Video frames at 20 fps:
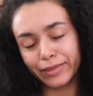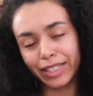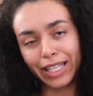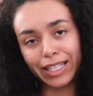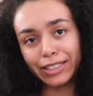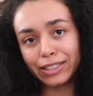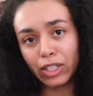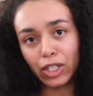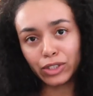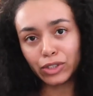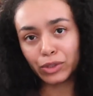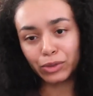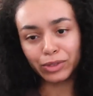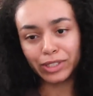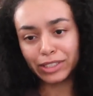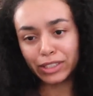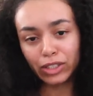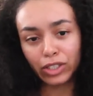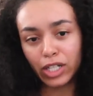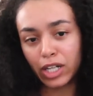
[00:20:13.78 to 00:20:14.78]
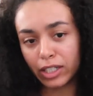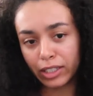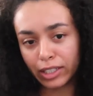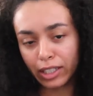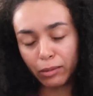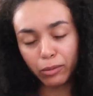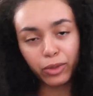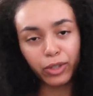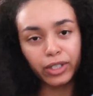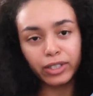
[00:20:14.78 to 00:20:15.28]
He also doesn't talk
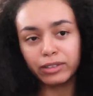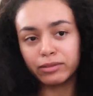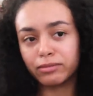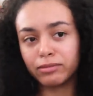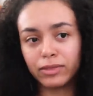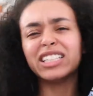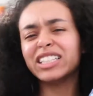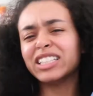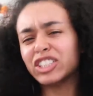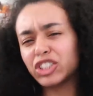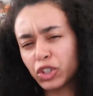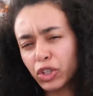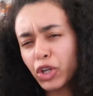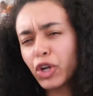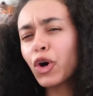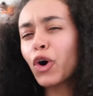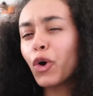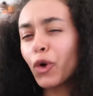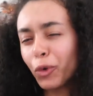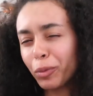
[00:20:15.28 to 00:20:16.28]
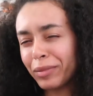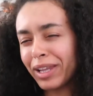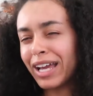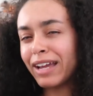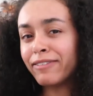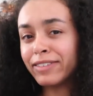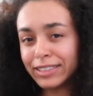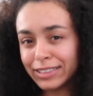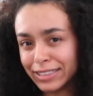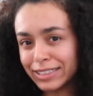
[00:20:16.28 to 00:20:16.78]
anymore. So their home
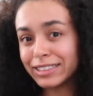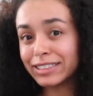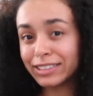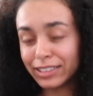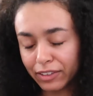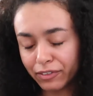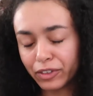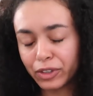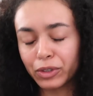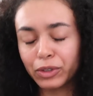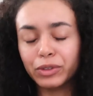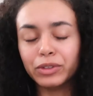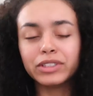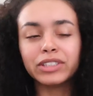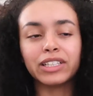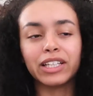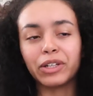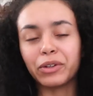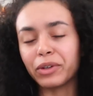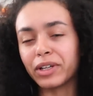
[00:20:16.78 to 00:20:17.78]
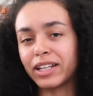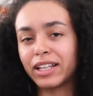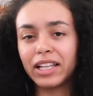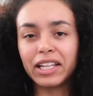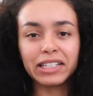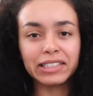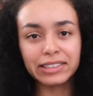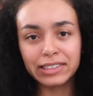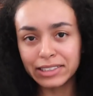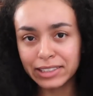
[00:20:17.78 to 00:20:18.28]
life is difficult. They don't get a
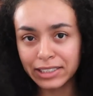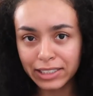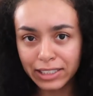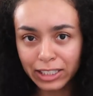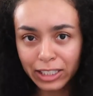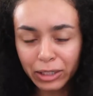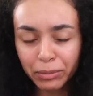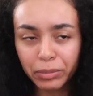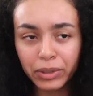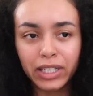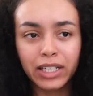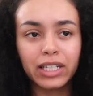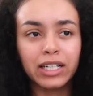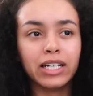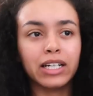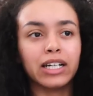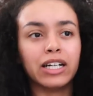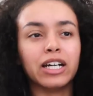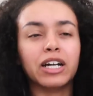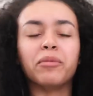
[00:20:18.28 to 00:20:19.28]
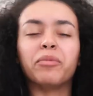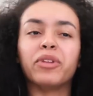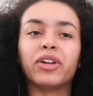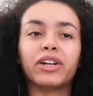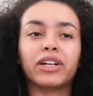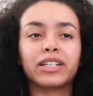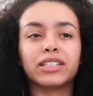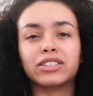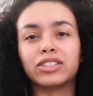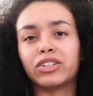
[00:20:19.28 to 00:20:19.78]
lot of sleep.
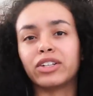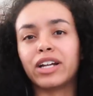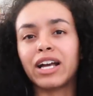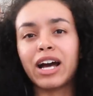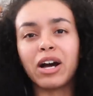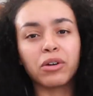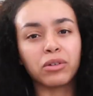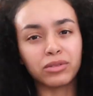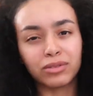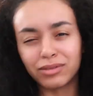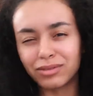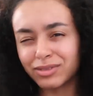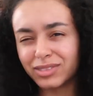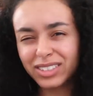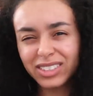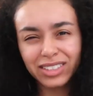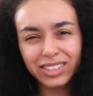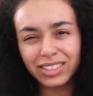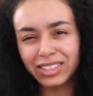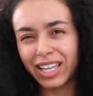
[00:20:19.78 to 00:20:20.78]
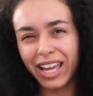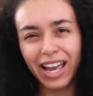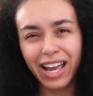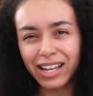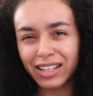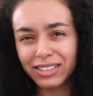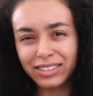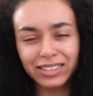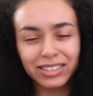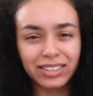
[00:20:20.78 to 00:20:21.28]
They're considered
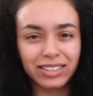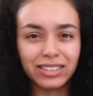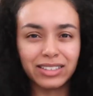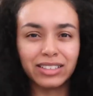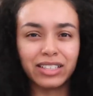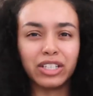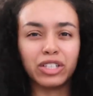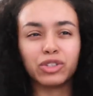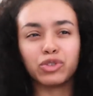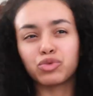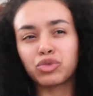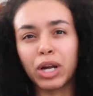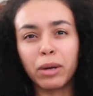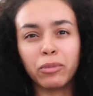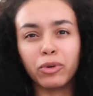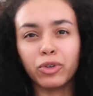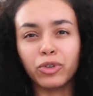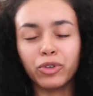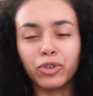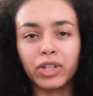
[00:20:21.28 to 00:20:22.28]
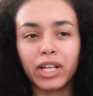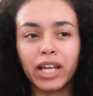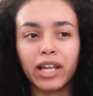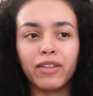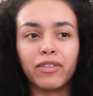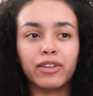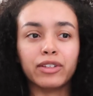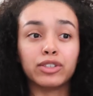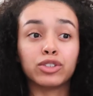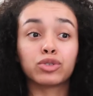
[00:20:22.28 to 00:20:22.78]
outcast and troubled.
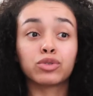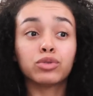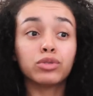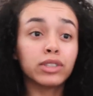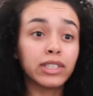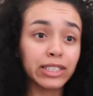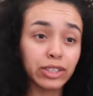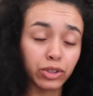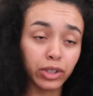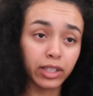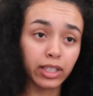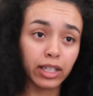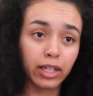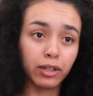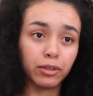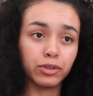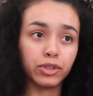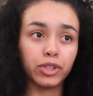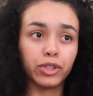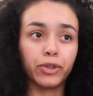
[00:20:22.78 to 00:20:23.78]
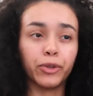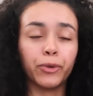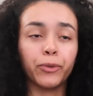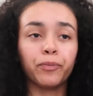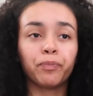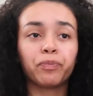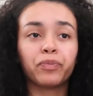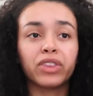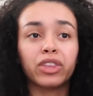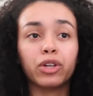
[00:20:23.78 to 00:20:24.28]
And the school district they go
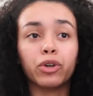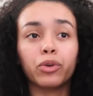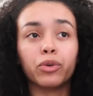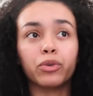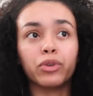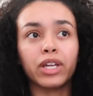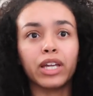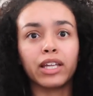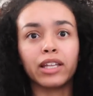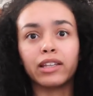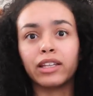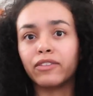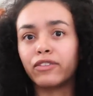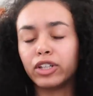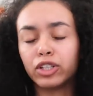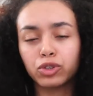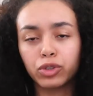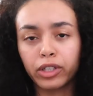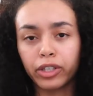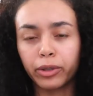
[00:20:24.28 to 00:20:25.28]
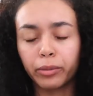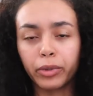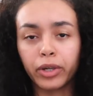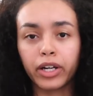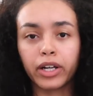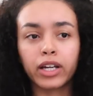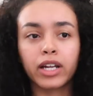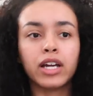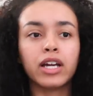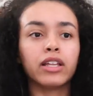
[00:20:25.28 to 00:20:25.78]
to, though they live in a trailer
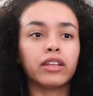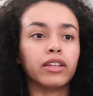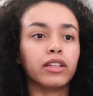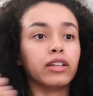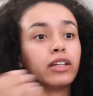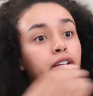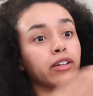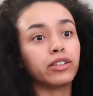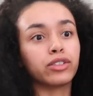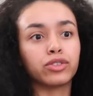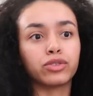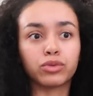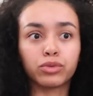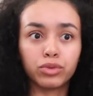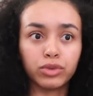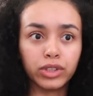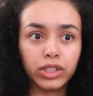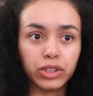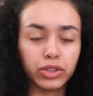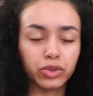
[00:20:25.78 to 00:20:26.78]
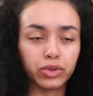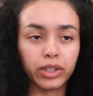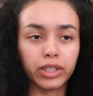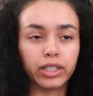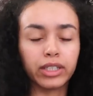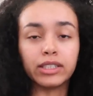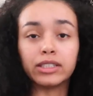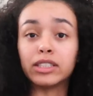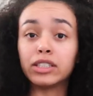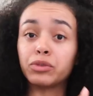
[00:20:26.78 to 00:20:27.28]
park, the nearest school
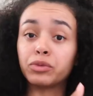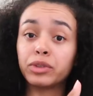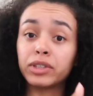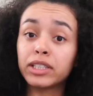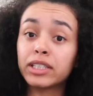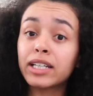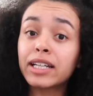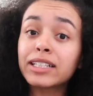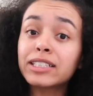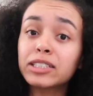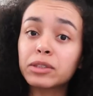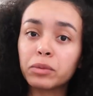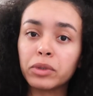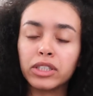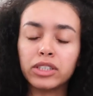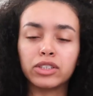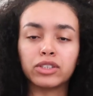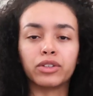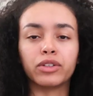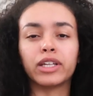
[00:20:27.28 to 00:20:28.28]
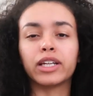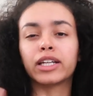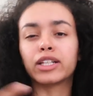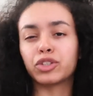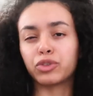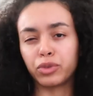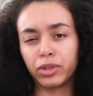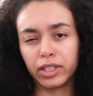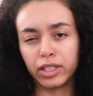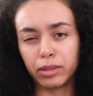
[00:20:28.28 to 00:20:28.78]
district is this really nice one. So they get
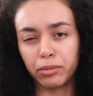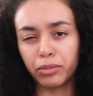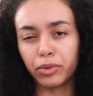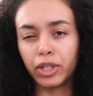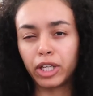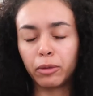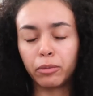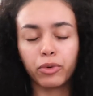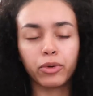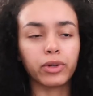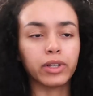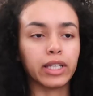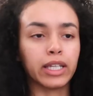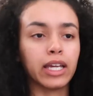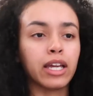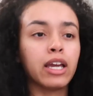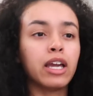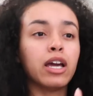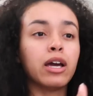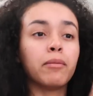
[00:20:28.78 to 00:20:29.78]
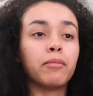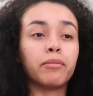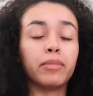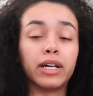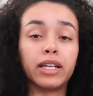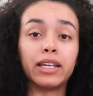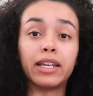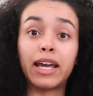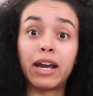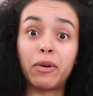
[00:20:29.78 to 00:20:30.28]
treated pretty poorly.
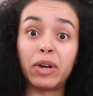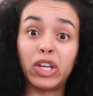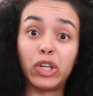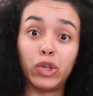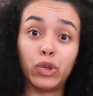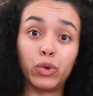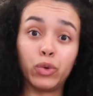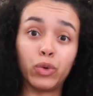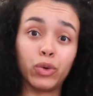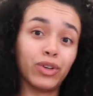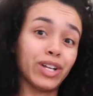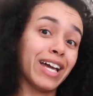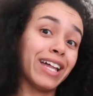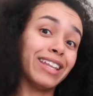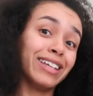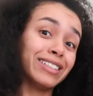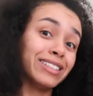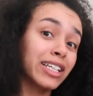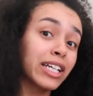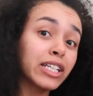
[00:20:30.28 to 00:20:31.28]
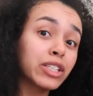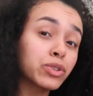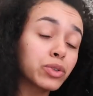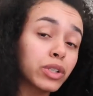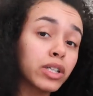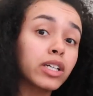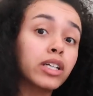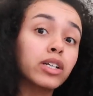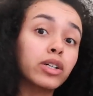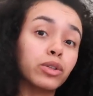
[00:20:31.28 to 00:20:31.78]
But now a new girl,
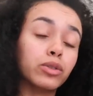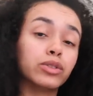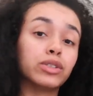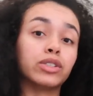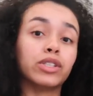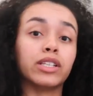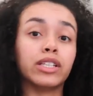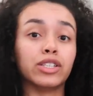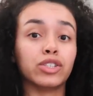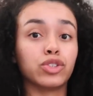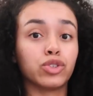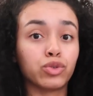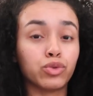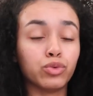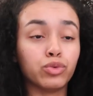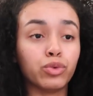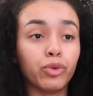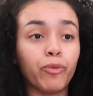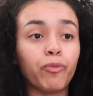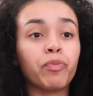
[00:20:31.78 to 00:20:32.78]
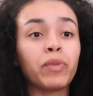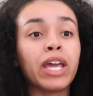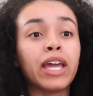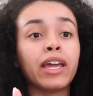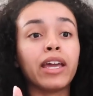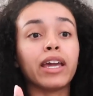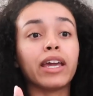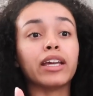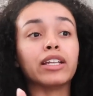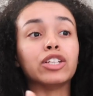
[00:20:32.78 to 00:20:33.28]
Alexandra, goes to this school.
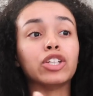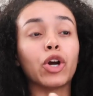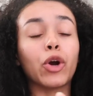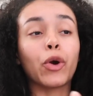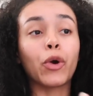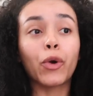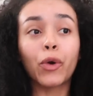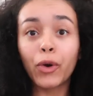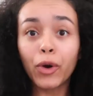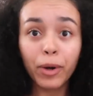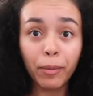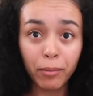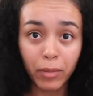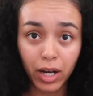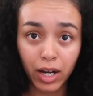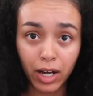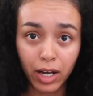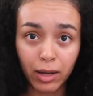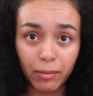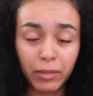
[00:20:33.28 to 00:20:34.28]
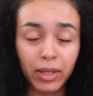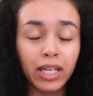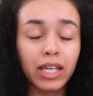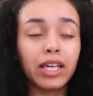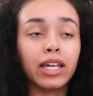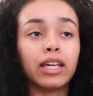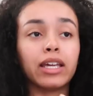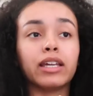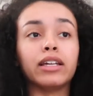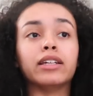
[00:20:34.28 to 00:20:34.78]
And her mom
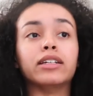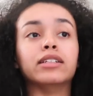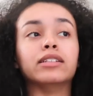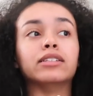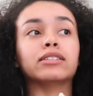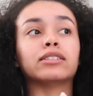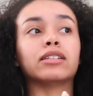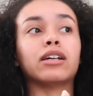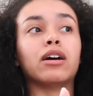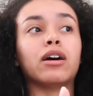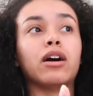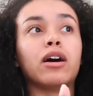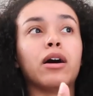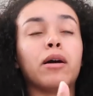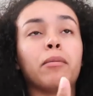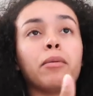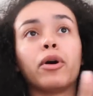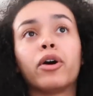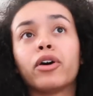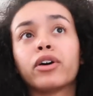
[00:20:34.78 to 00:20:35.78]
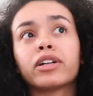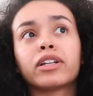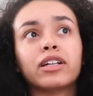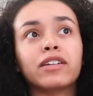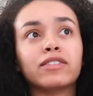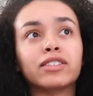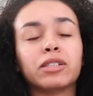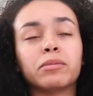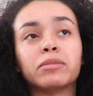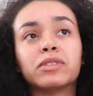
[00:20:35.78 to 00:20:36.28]
is a part
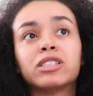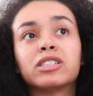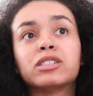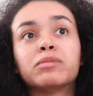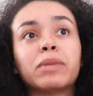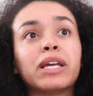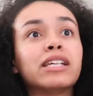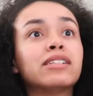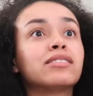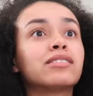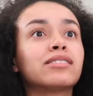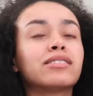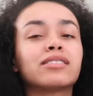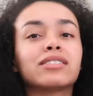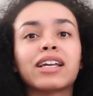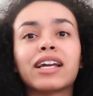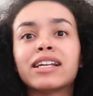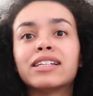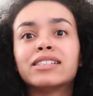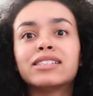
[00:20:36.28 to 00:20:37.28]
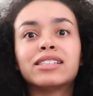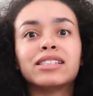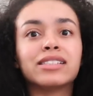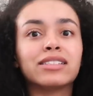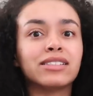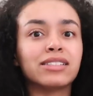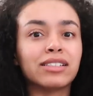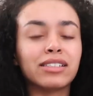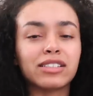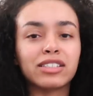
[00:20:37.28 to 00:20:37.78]
of some space
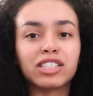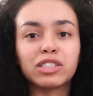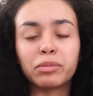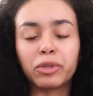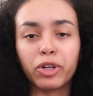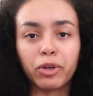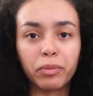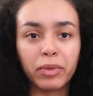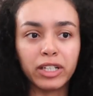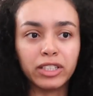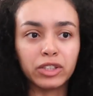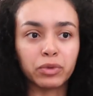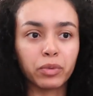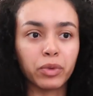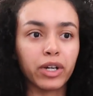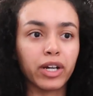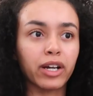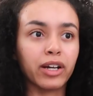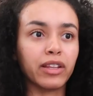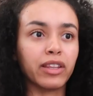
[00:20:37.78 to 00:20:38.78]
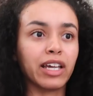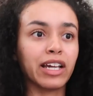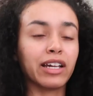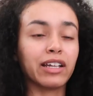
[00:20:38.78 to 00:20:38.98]
scientist experiment where they